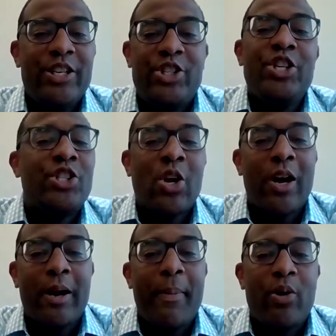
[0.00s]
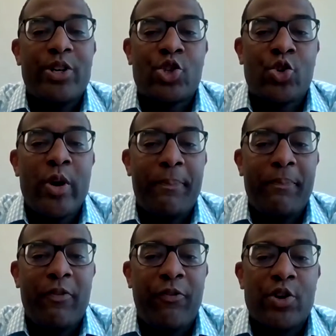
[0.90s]
She's talking about a
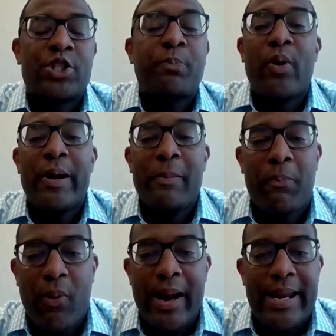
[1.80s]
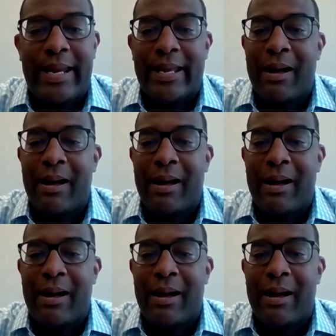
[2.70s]
trip for spring break.